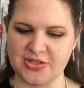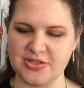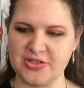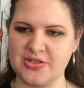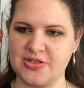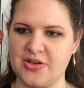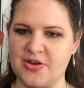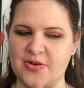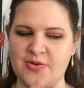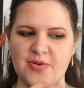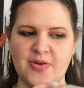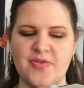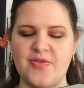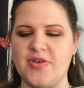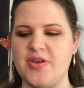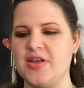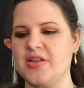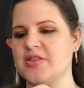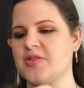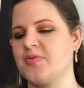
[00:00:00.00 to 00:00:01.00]
so if
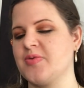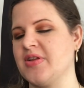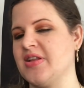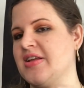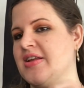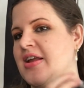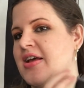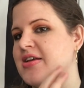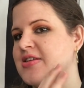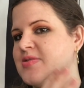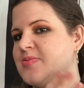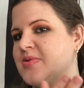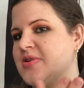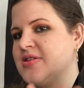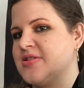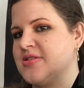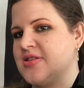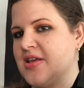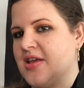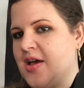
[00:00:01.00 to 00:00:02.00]
you get the really nice
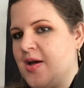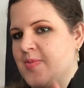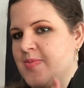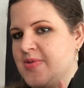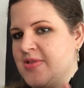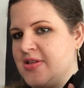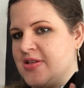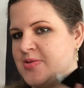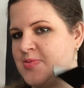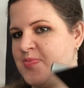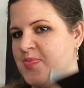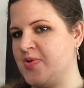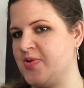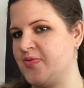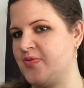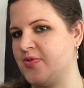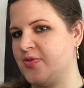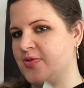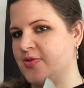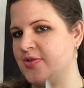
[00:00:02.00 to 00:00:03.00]
ones, they come in these
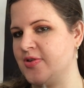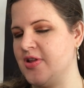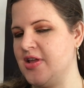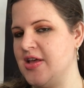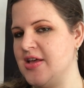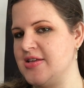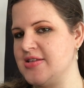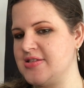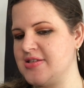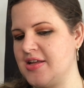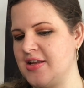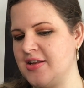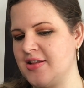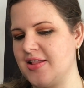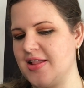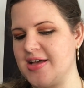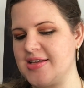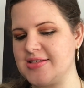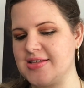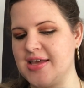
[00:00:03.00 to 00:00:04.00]
beautiful
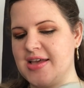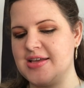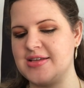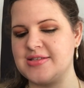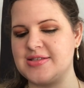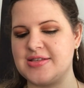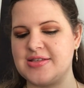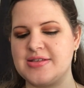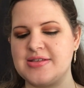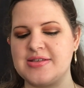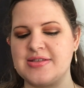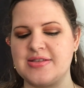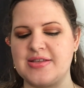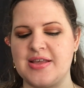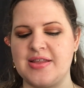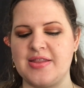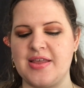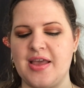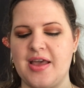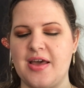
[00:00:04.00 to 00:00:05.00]
sunglass cases,
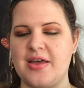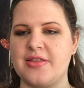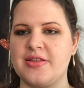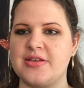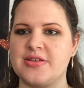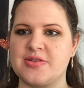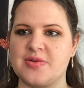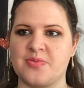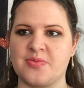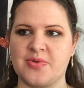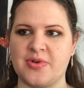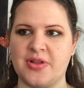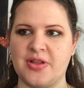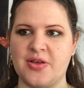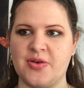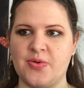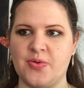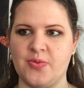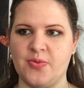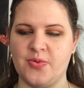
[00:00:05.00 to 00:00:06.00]
and they have these really
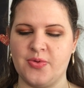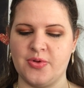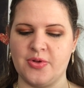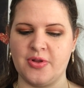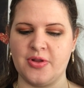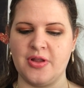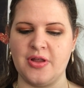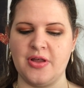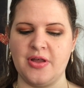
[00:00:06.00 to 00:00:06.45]
cool